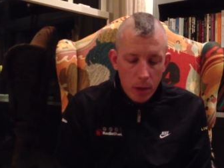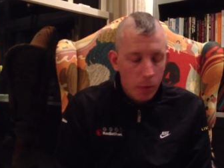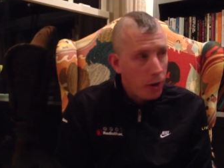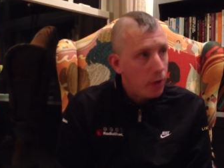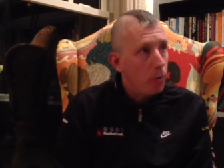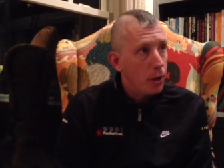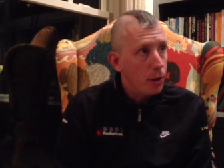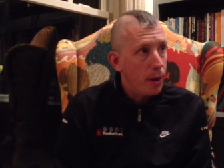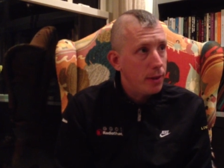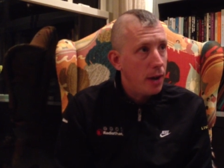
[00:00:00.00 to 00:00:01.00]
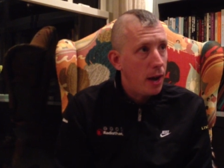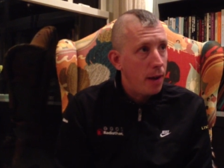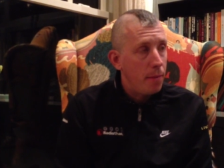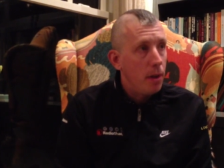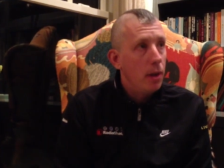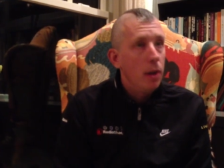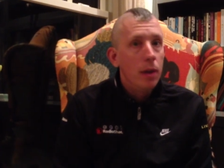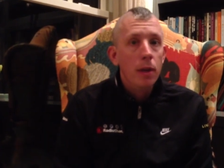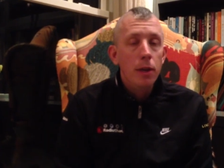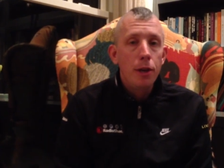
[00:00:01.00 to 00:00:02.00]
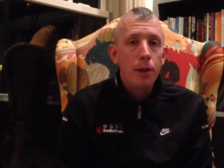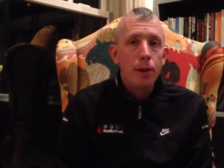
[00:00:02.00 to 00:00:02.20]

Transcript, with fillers: We've had a really great time here.